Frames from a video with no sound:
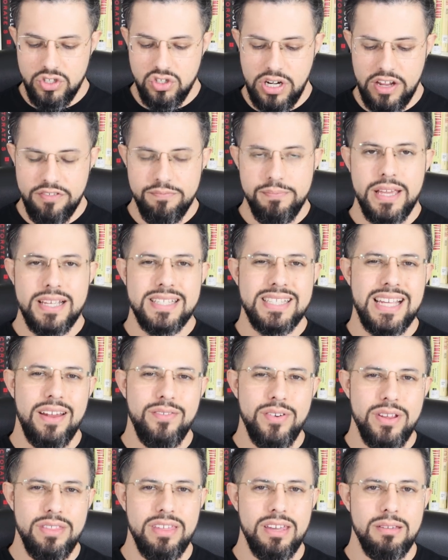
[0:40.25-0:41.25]
drive makes
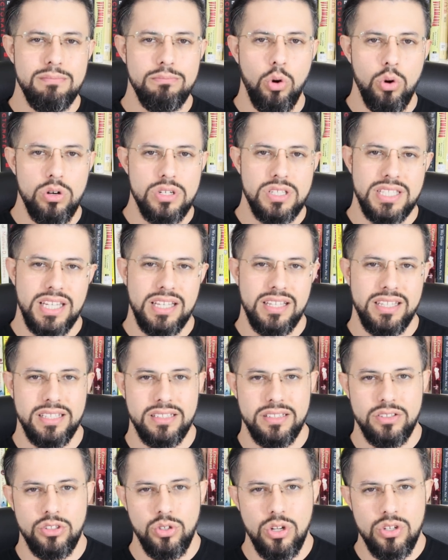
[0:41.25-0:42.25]
everything more
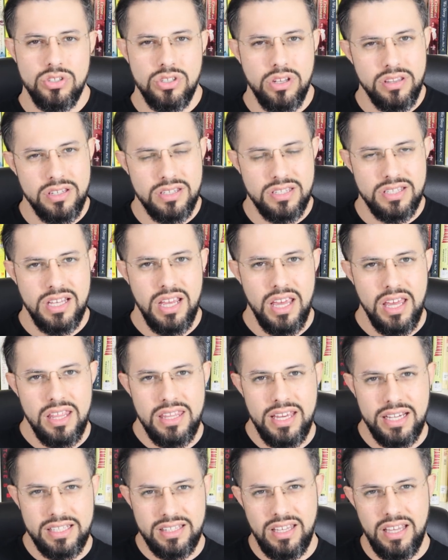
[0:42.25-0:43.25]
salient. It turns on this,
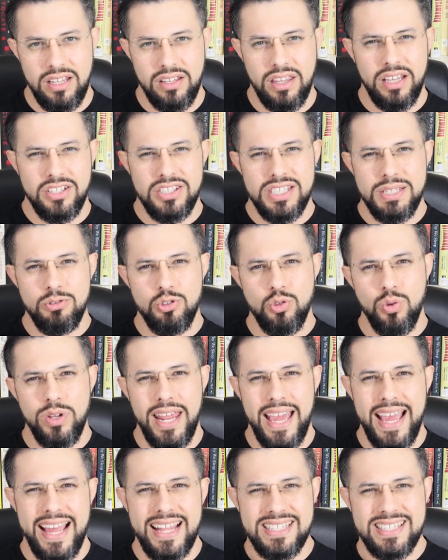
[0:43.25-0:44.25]
it seems to
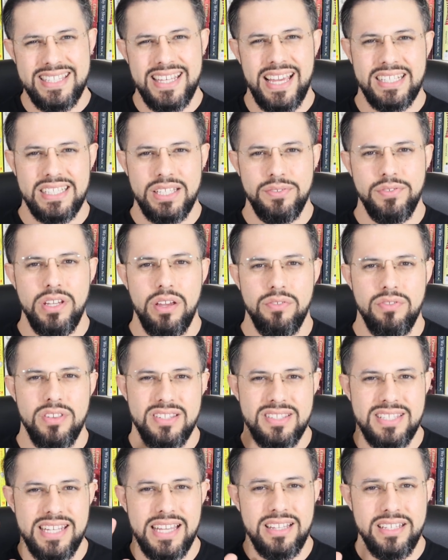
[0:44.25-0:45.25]
enhance the activity of the
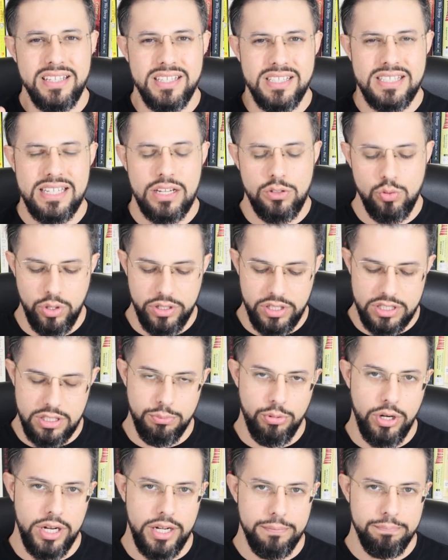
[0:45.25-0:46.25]
salience network in
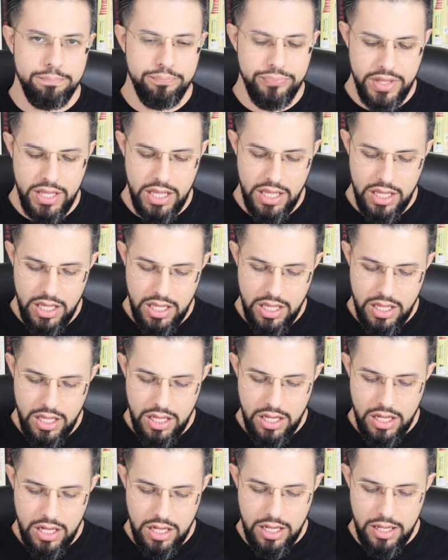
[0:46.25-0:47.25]
the brain.
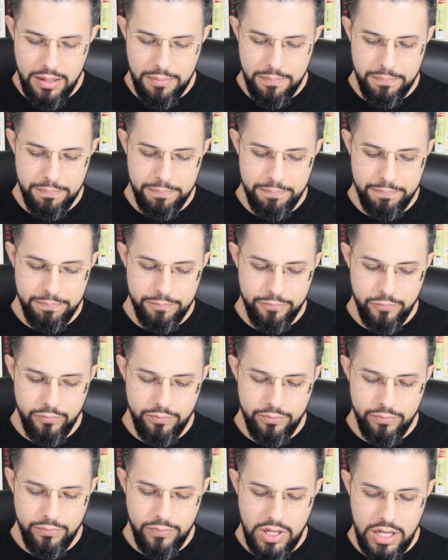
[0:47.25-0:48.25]

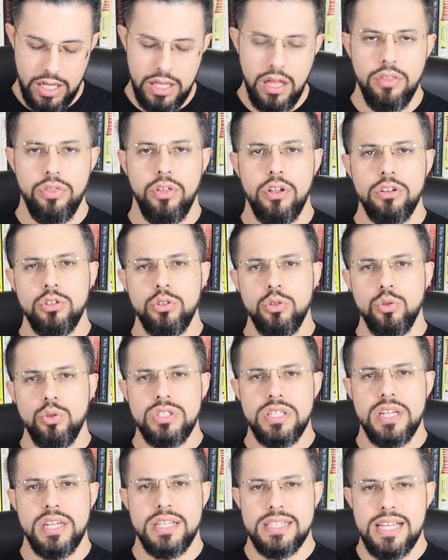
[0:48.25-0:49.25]
I thought to
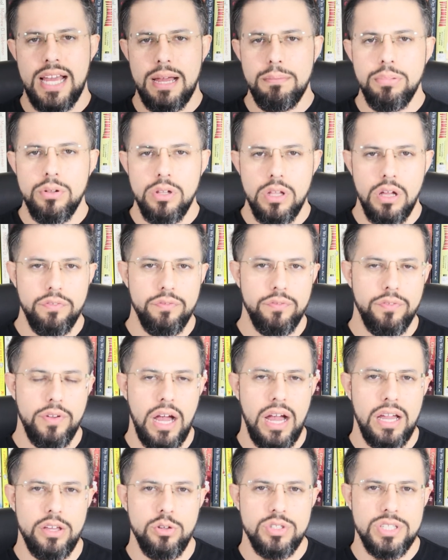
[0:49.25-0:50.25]
use an example of
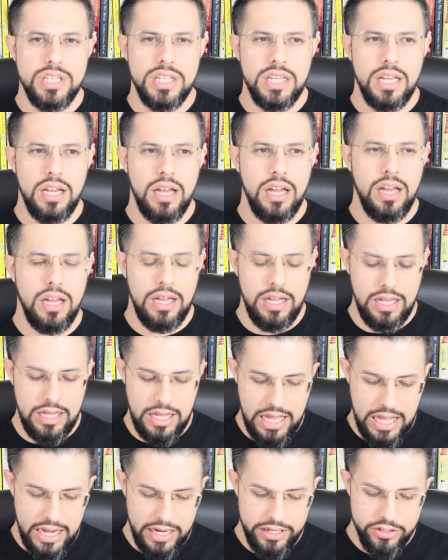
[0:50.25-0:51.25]
how using
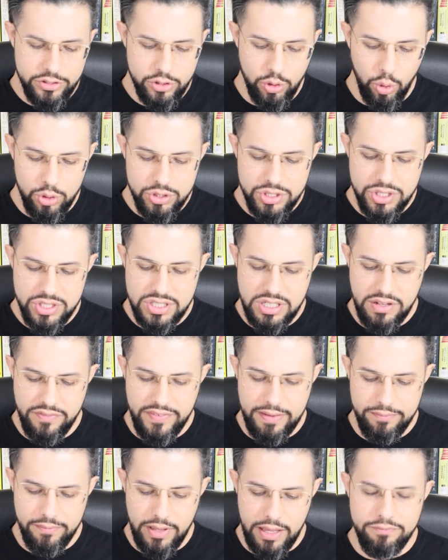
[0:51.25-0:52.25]
higher doses
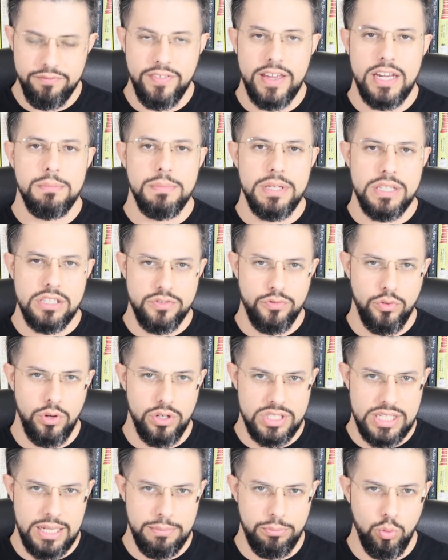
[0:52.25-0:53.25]
of amphetamines, for
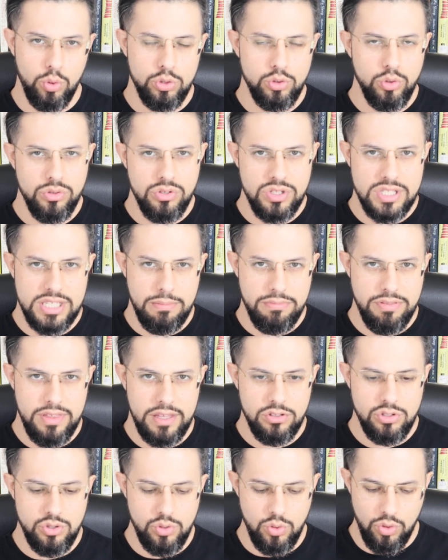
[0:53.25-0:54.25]
example, will do the same
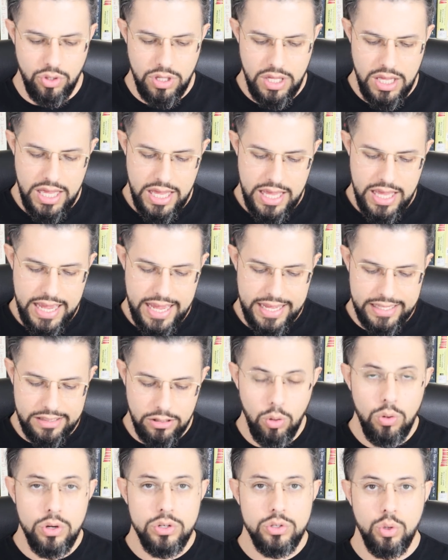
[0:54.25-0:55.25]
thing to you. At
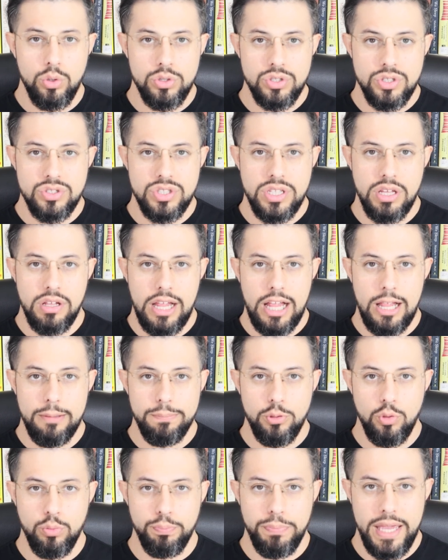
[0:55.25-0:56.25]
lower doses, they'll
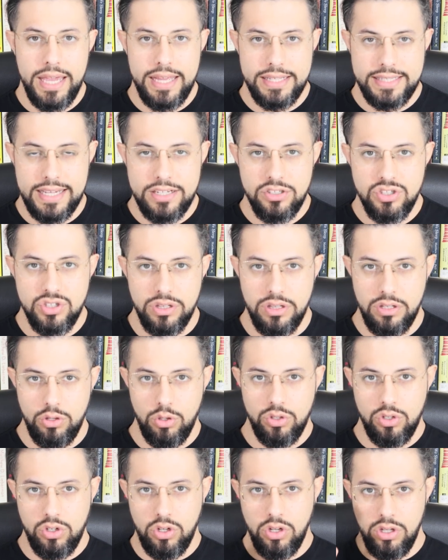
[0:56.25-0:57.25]
help you pay attention.
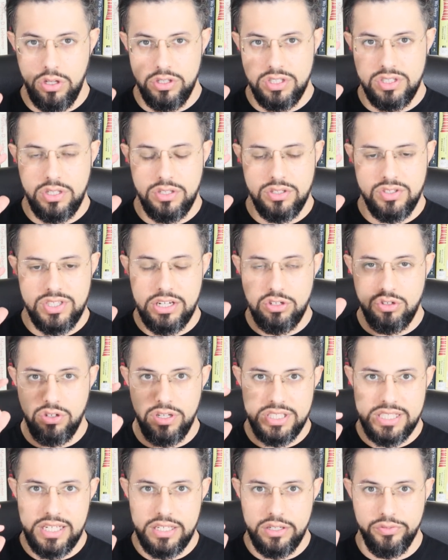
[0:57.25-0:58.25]
Your
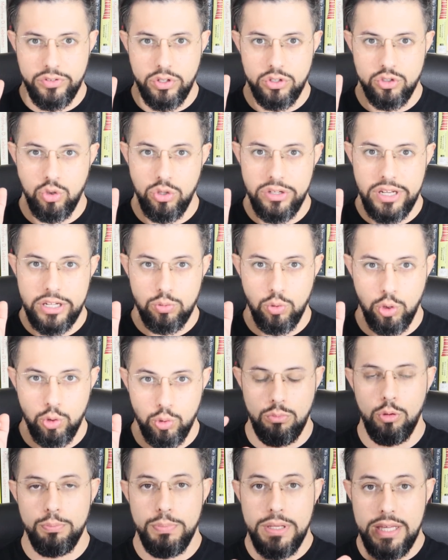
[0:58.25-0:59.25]
central executive control
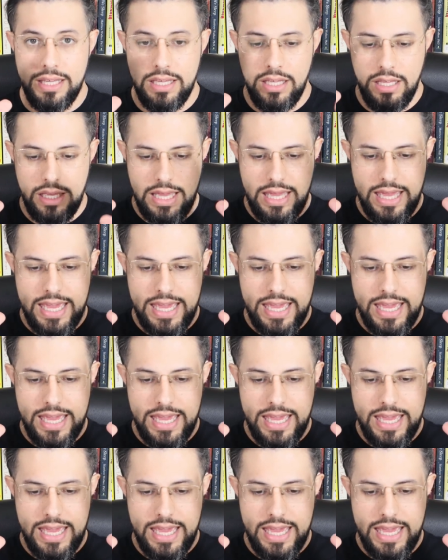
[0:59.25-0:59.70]
network will be